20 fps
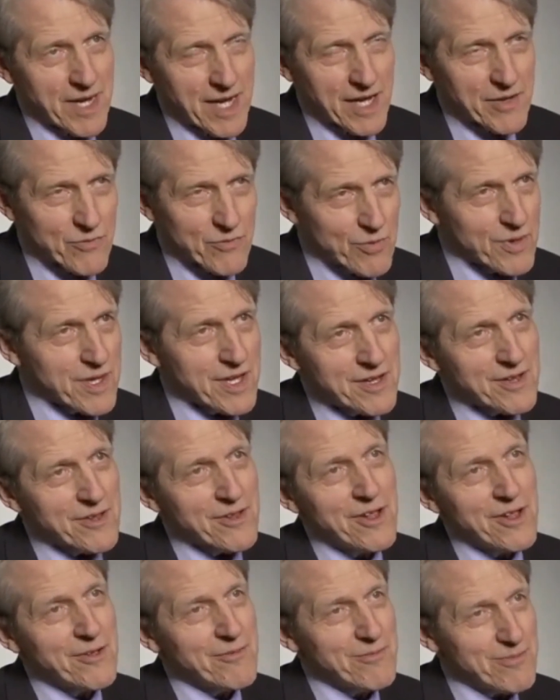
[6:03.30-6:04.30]
by
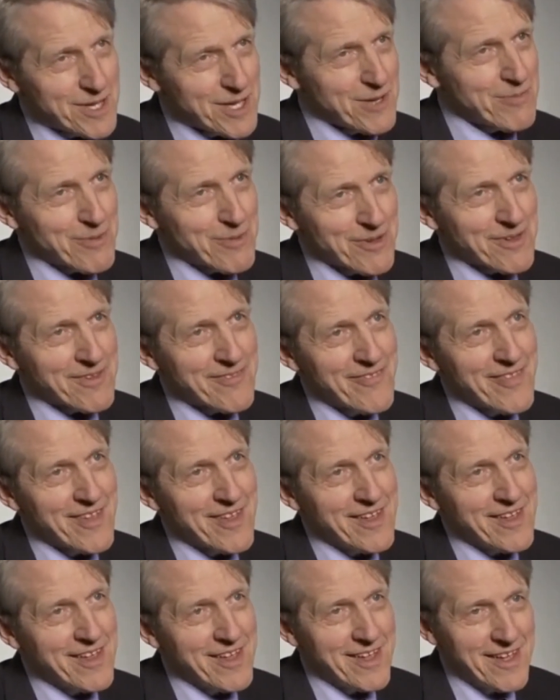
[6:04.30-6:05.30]
real people,
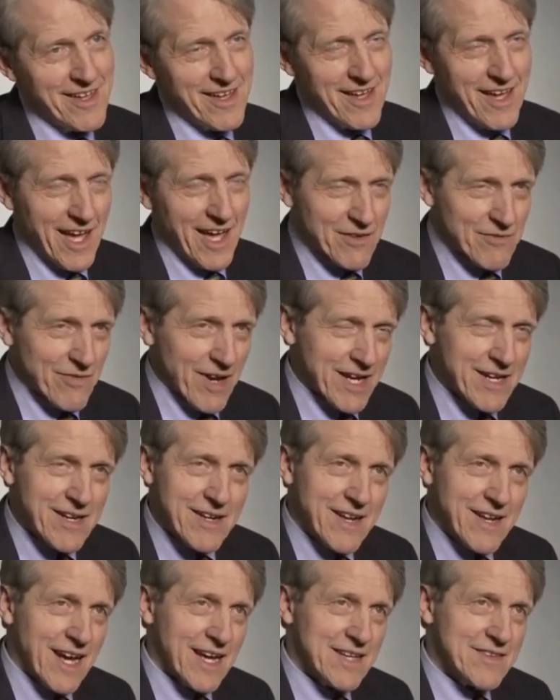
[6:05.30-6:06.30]
and
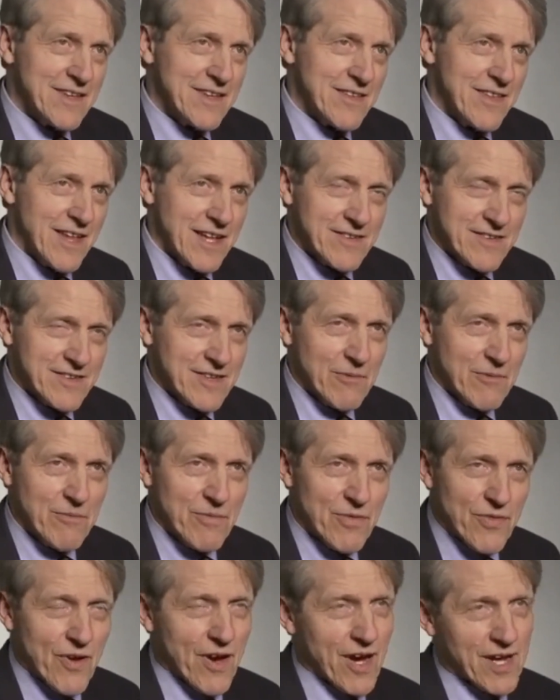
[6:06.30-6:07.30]
recognizing that some
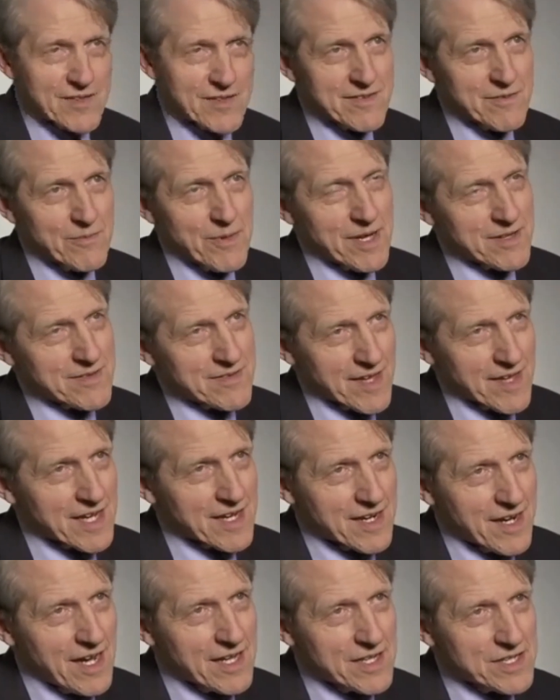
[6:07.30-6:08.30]
thoughts about
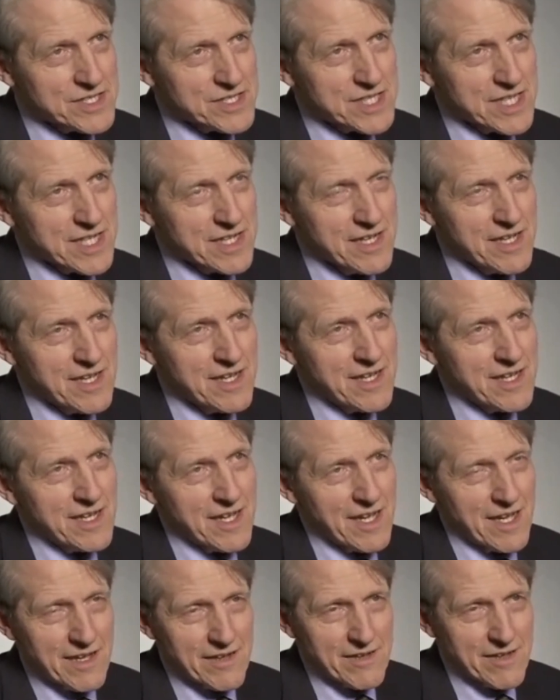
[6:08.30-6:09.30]
psychology,
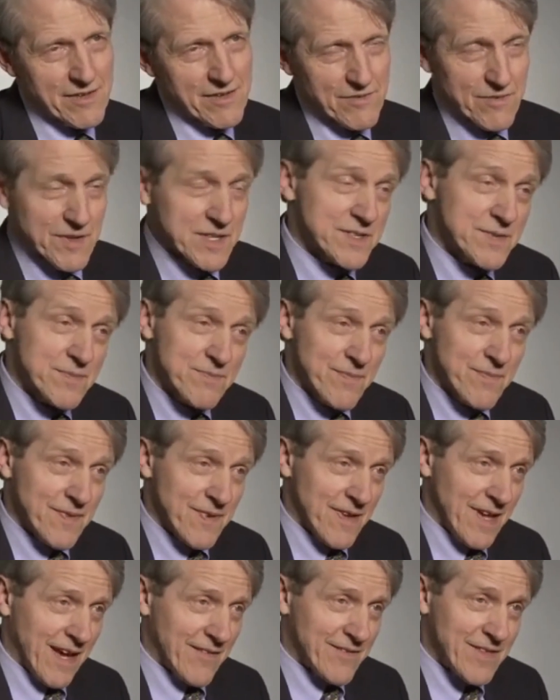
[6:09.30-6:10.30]
which
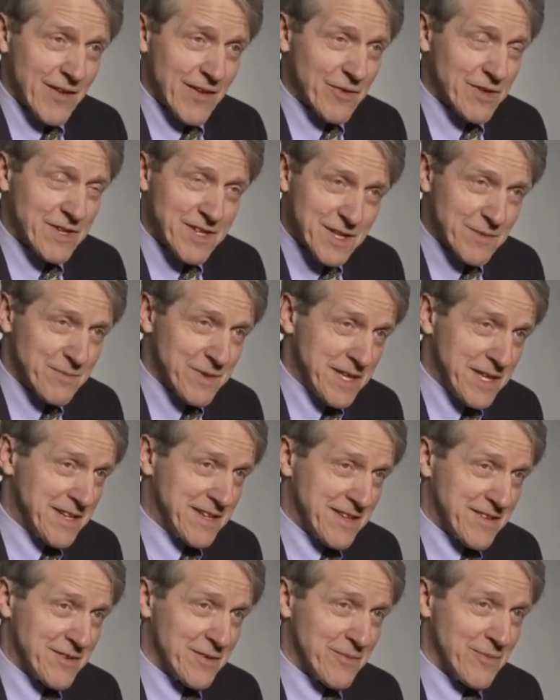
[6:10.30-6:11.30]
have never completely
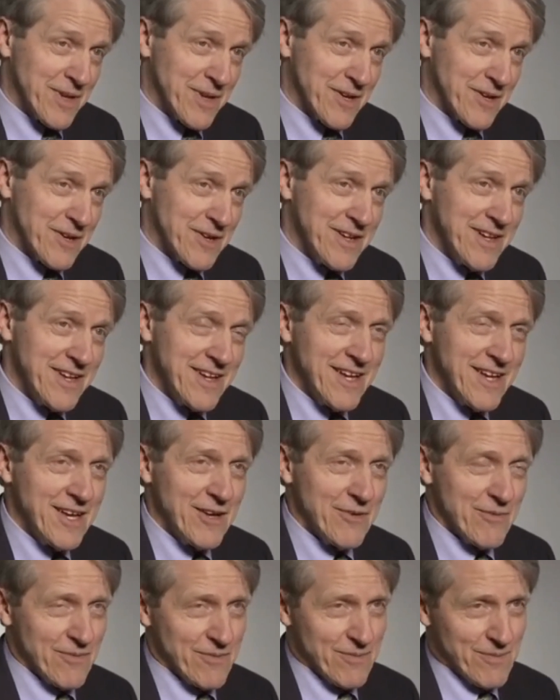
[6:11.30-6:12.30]
disappeared,
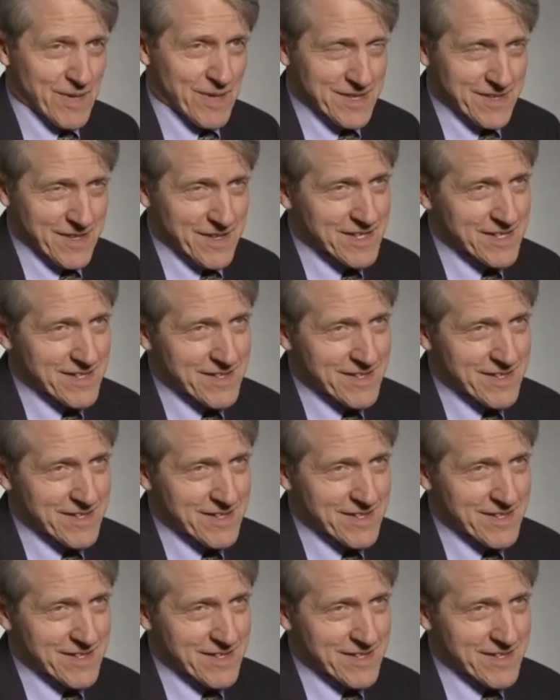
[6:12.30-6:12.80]
but